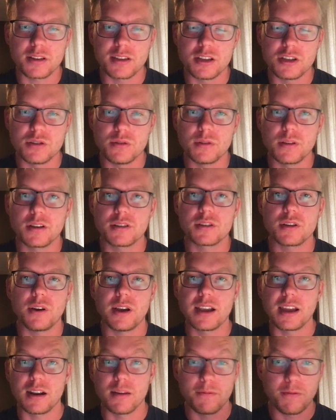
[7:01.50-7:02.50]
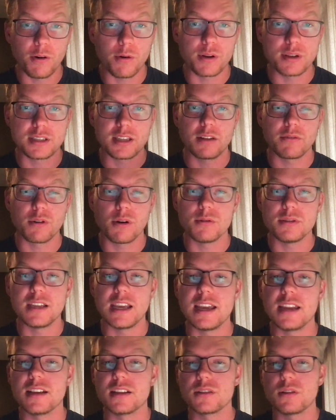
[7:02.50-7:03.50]
tissue there, so I got to focus on
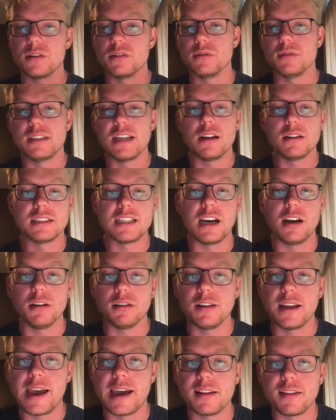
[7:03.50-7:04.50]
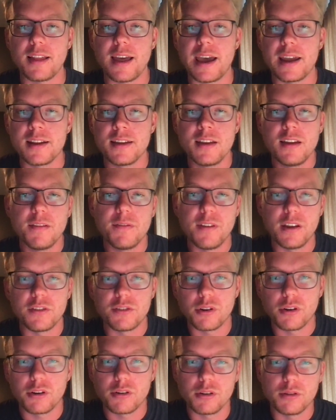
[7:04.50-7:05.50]
rotating. So I'll do delt, delt, lat, lat,
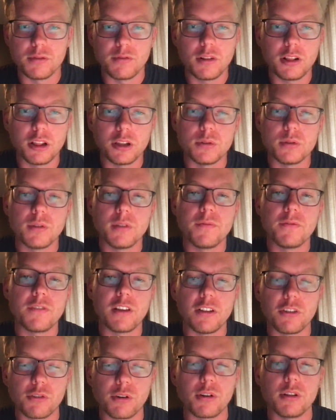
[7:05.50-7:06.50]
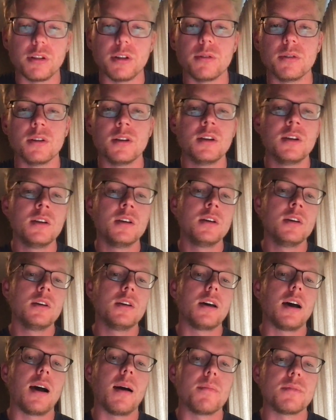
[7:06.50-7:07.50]
ventral glute, ventral glute.
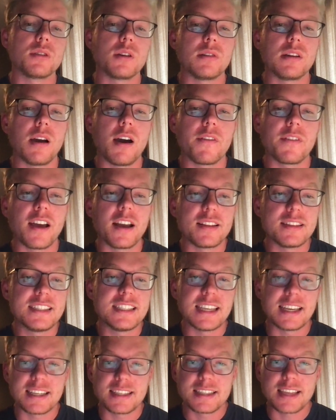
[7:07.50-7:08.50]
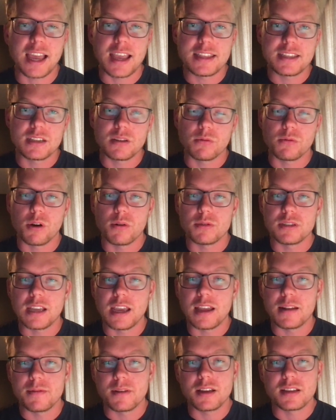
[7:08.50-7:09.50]
Um, so now I've got six sites to
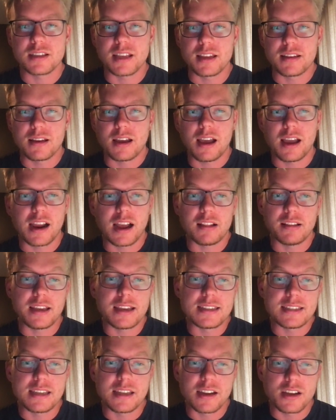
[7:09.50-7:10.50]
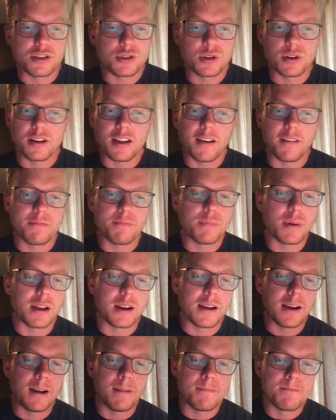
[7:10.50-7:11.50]
rotate because I, I got lazy and I shouldn't have.
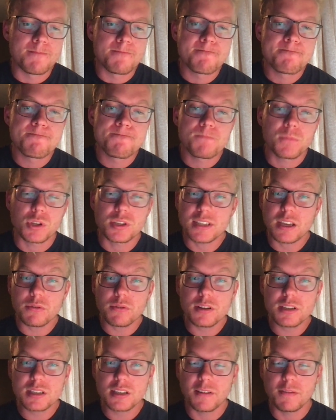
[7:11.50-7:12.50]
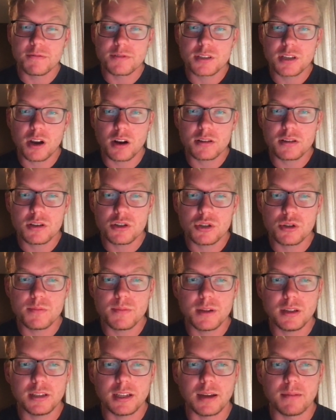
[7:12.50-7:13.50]
But um, there's that risk of scar tissue
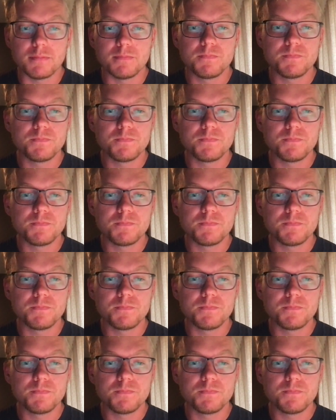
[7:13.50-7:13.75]
buildup